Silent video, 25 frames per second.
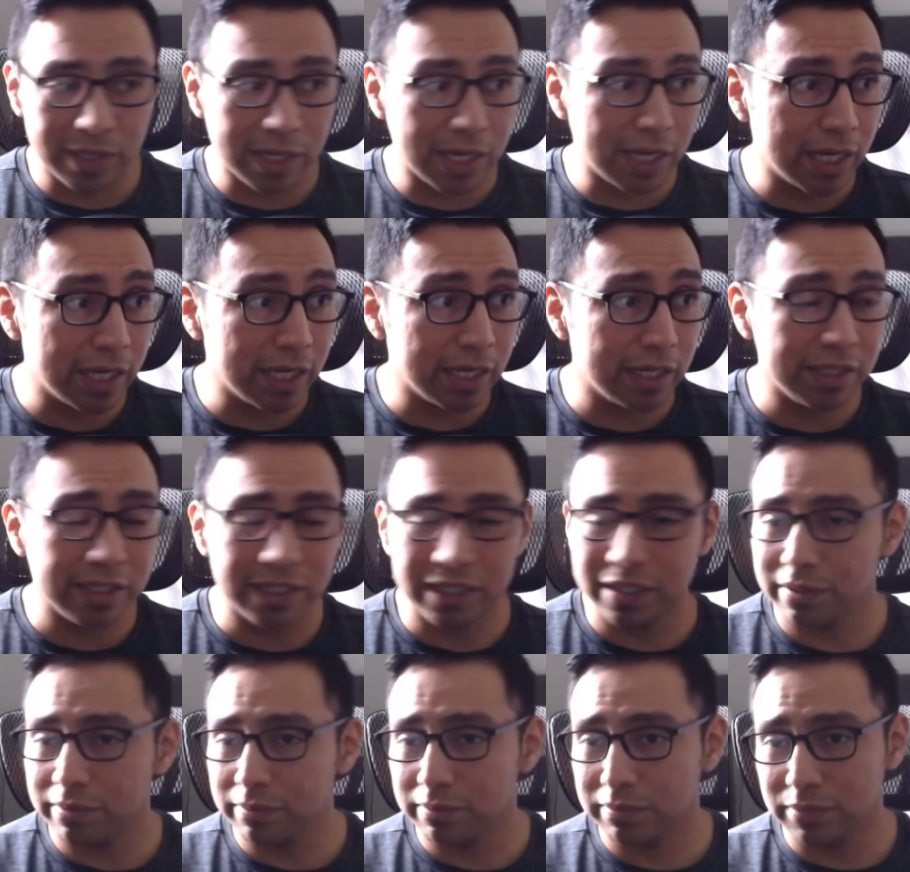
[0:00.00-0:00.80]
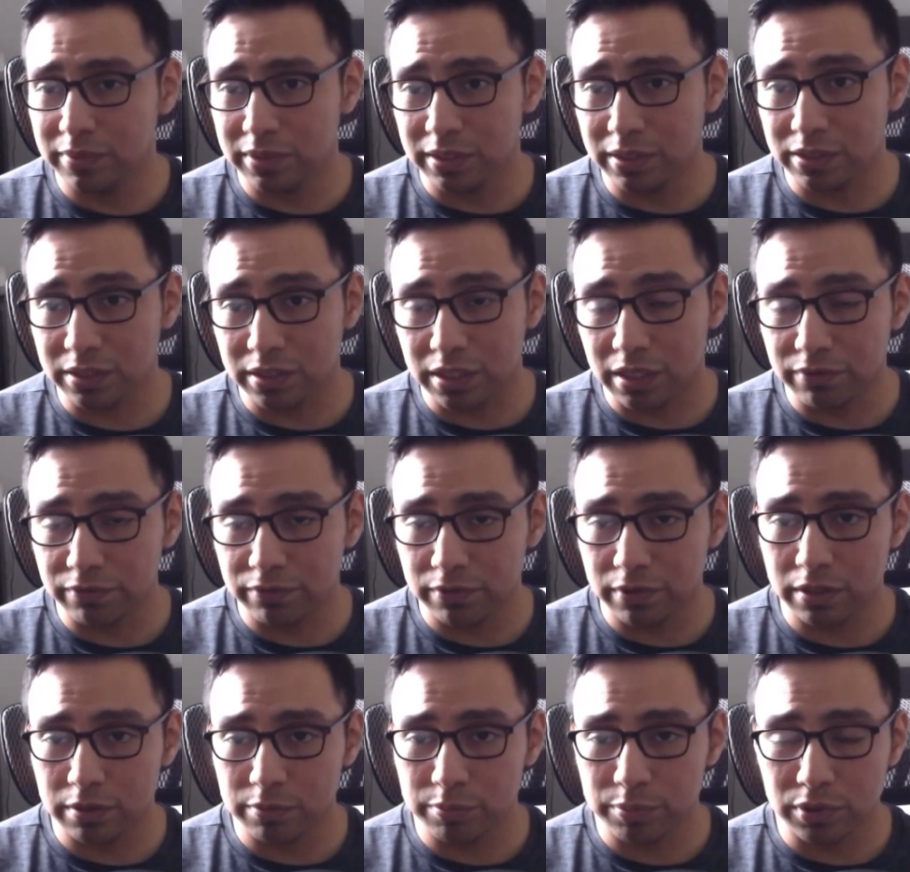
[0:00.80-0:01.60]
I am the
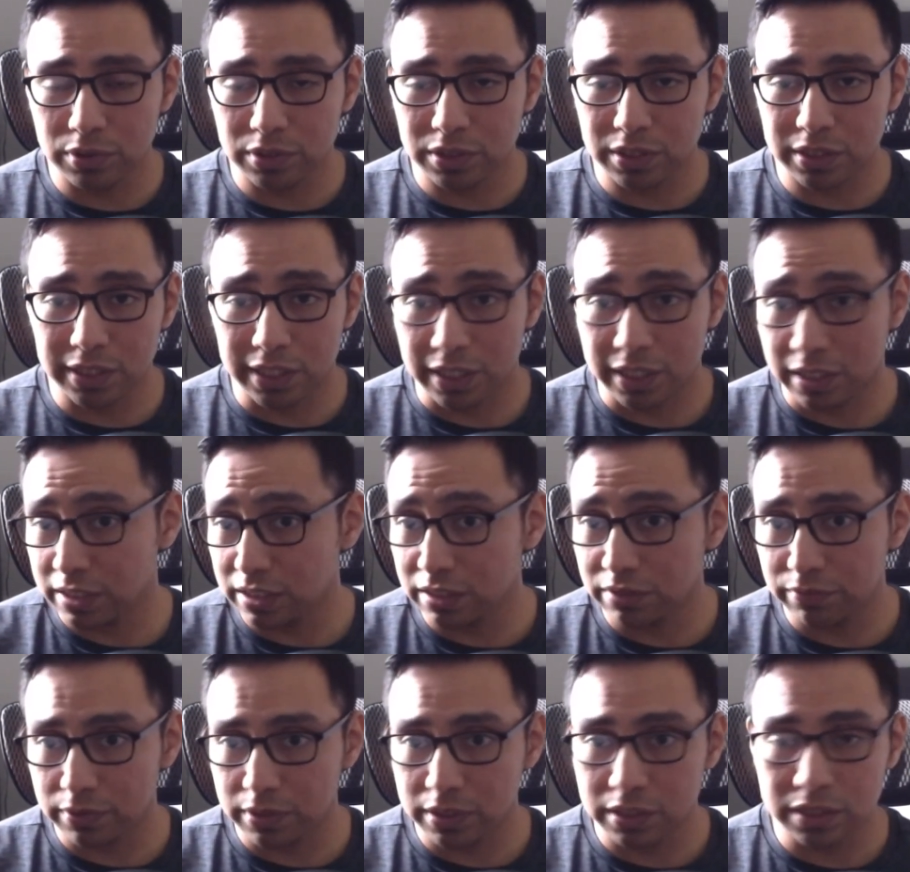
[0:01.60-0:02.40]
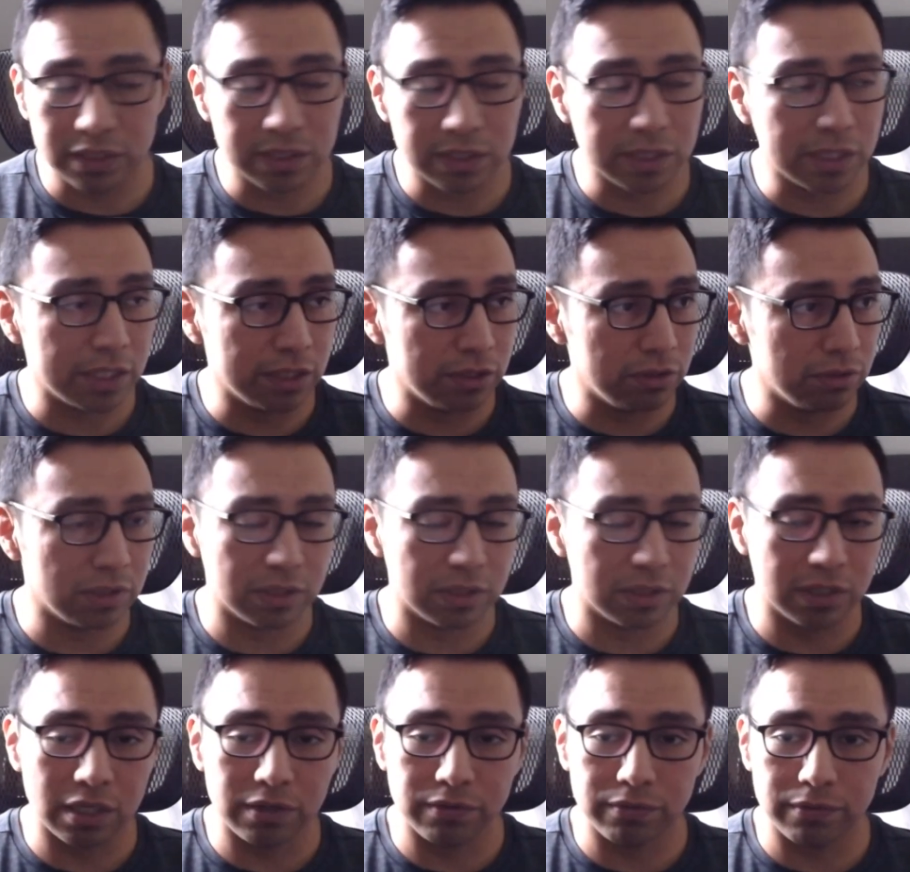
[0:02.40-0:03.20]
software person, at least for this. I use a
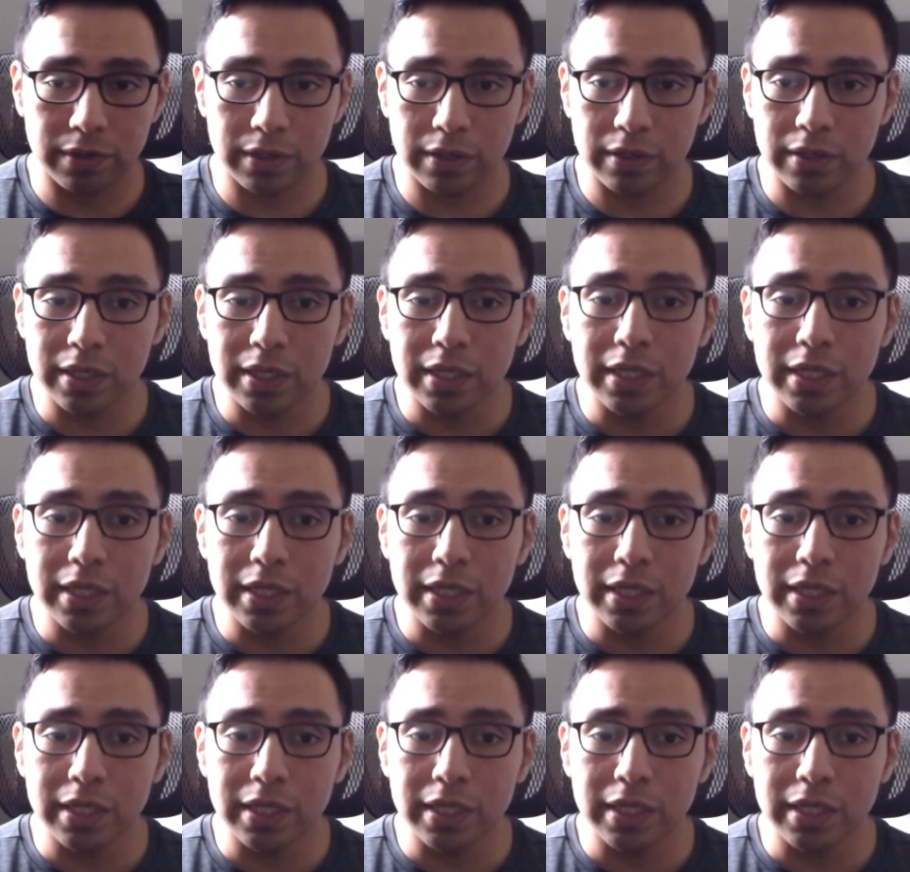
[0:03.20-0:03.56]
software,